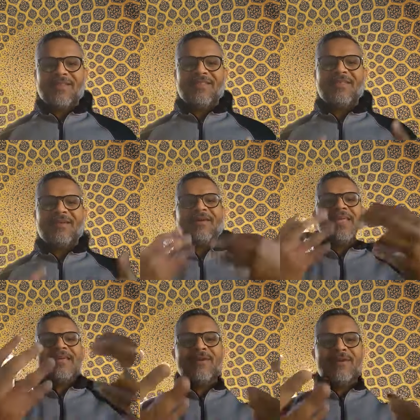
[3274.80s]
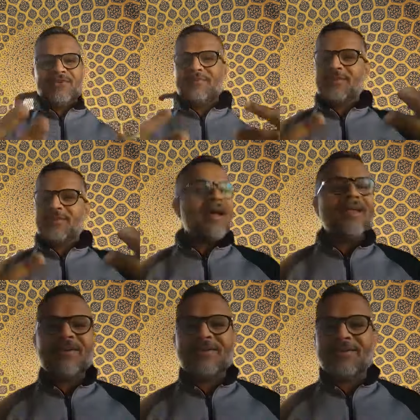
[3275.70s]
the image of the
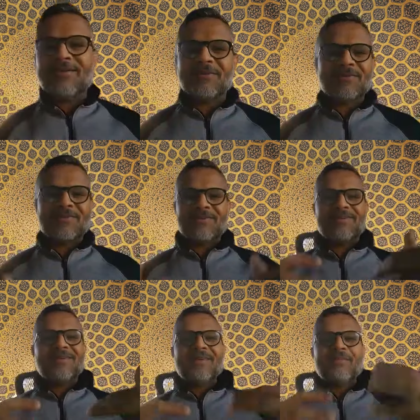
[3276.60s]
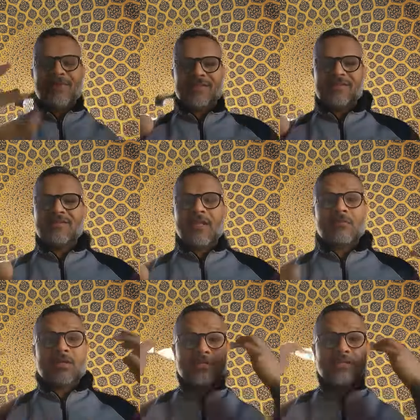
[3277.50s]
tiger or the person that
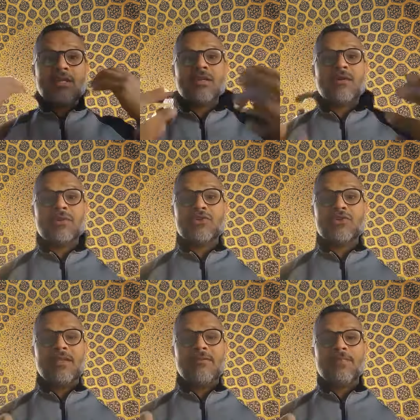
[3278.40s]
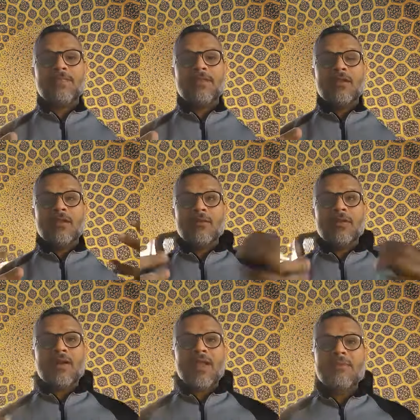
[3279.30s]
we're seeing in our dream,
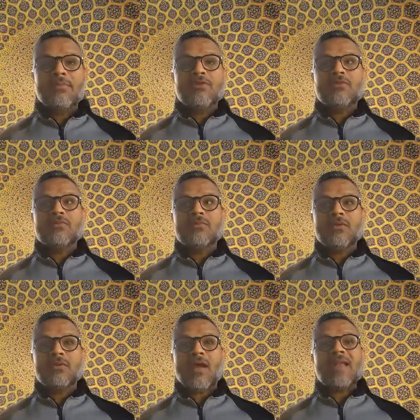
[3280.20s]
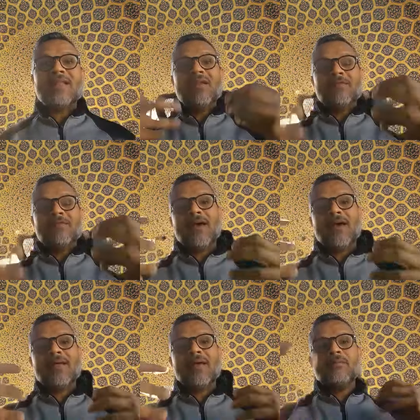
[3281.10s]
we are able to identify
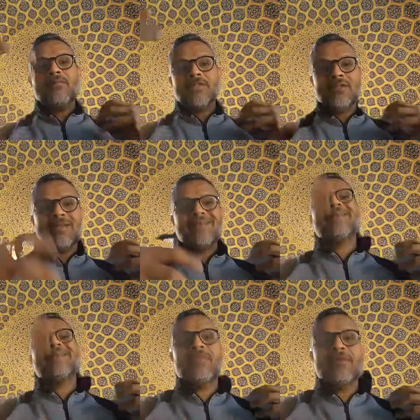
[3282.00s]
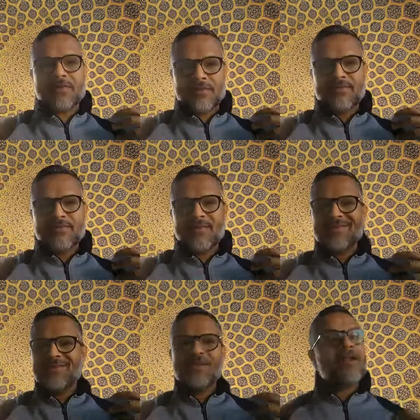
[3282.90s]
that person as an other,
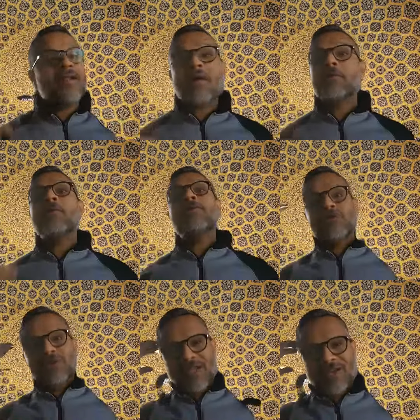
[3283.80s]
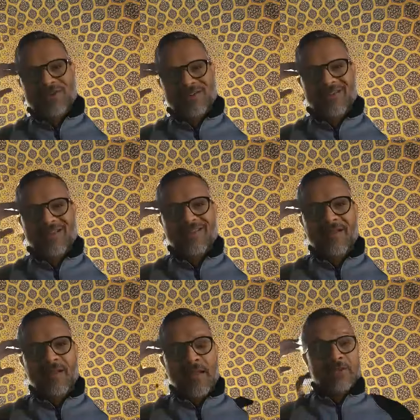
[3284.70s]
not our own creation, right?
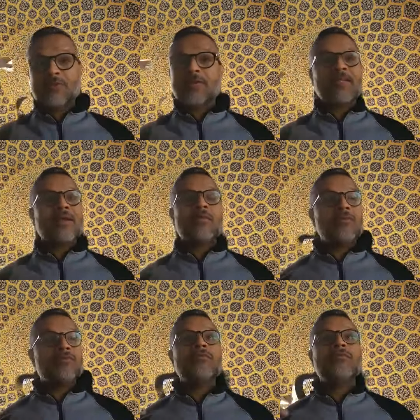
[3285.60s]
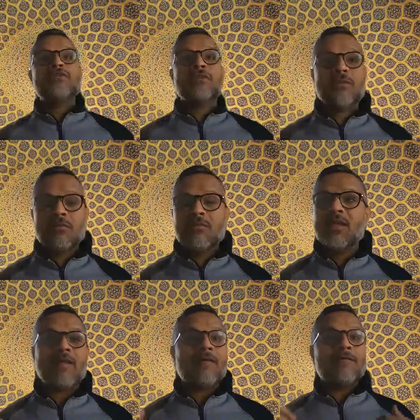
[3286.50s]
And so that so much so that we
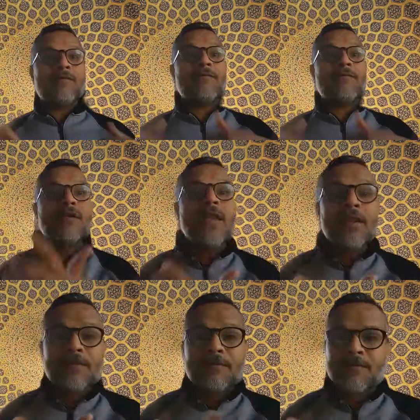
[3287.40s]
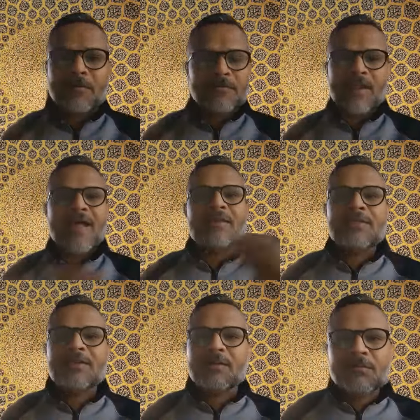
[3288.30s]
get afraid of an
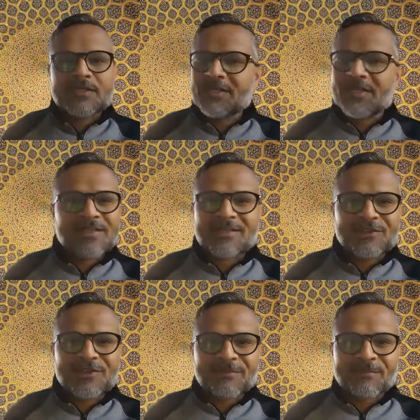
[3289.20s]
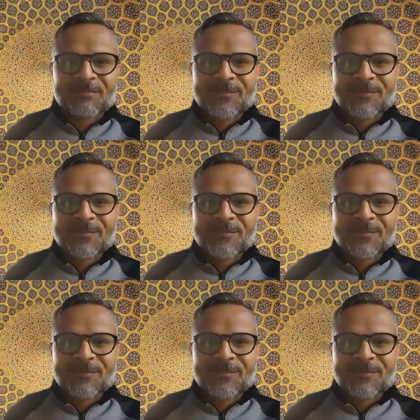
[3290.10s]
animal that we see in the dream,